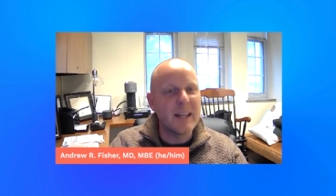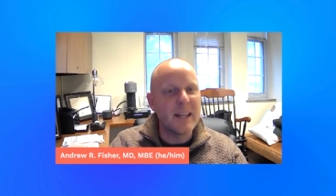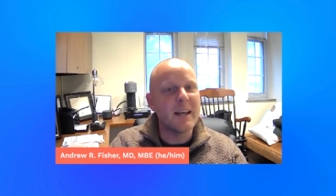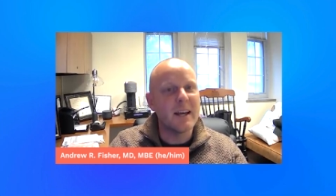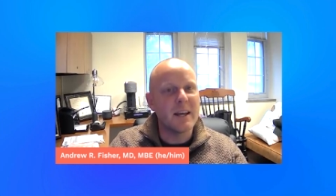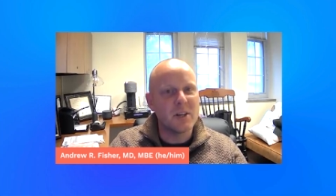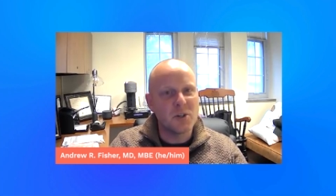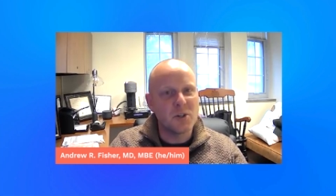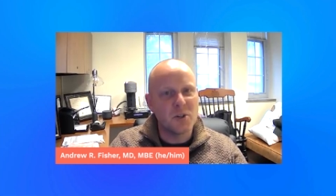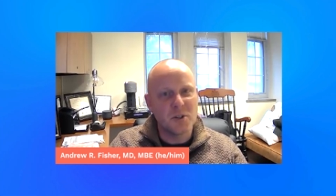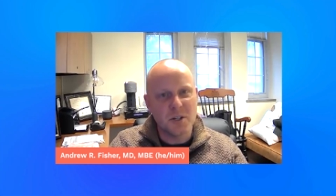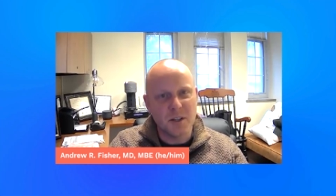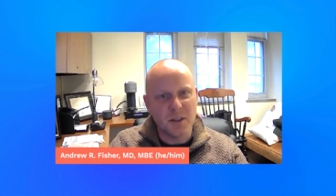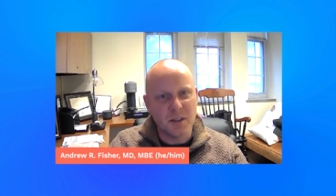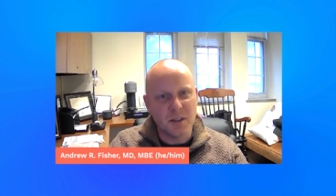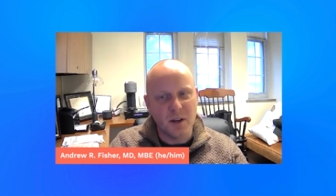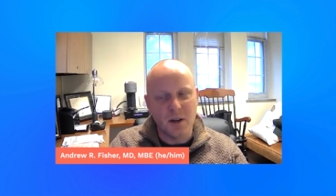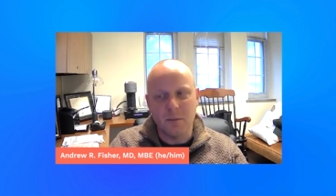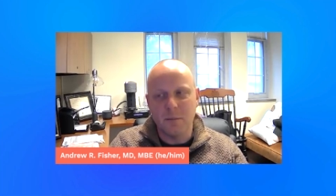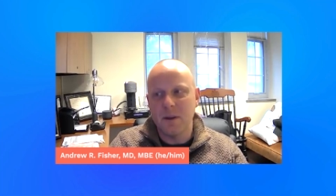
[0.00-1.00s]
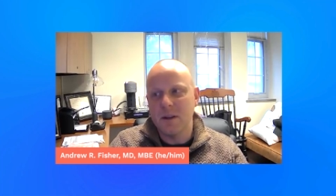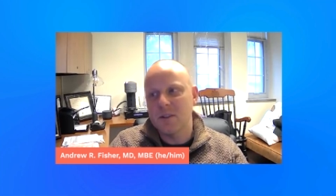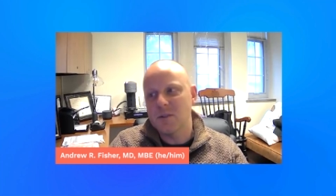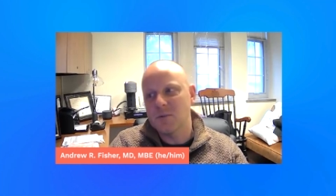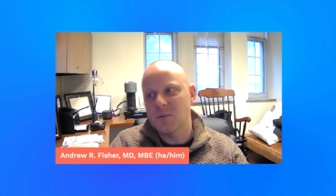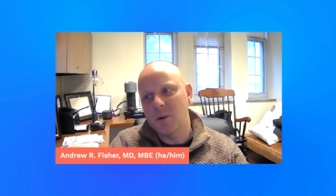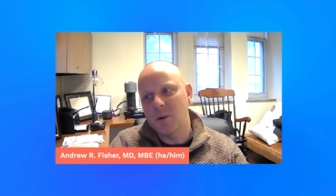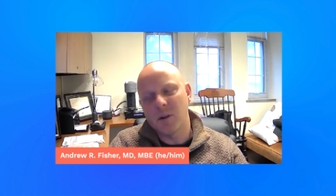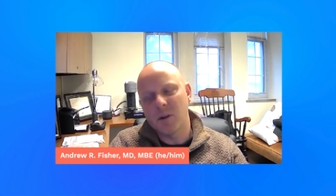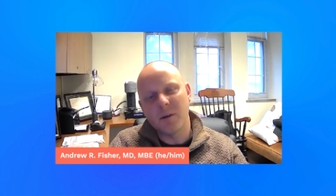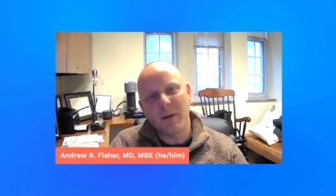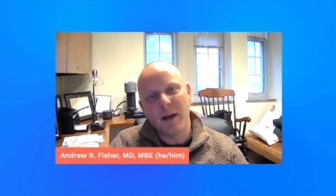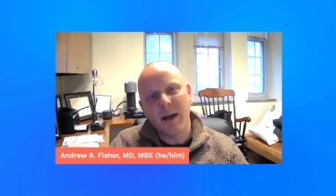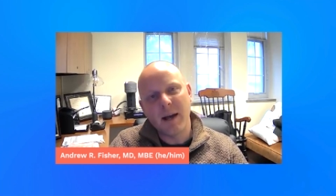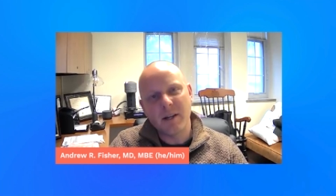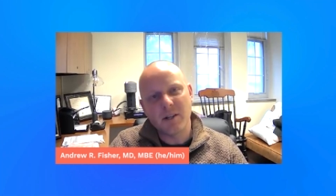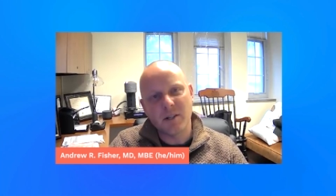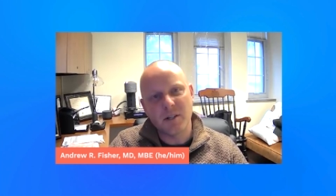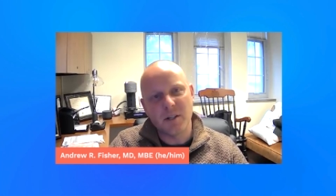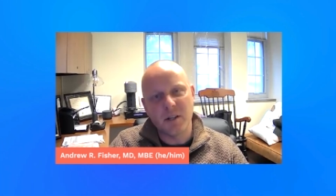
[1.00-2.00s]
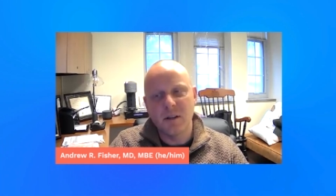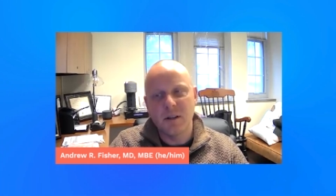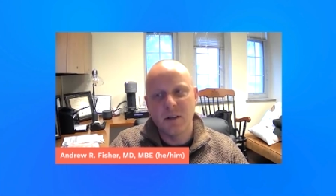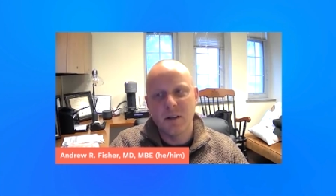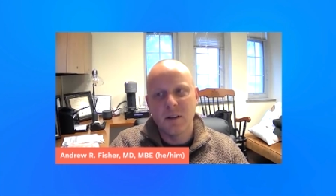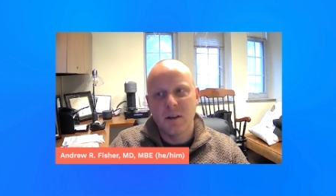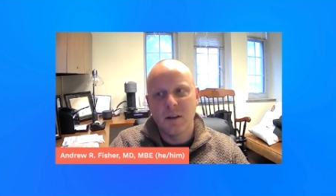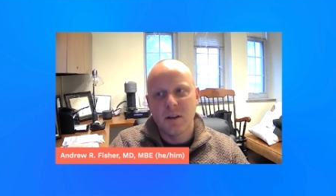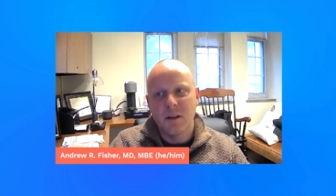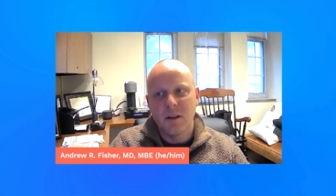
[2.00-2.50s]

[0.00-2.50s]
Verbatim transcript: and estrogen therapy. And as one could imagine,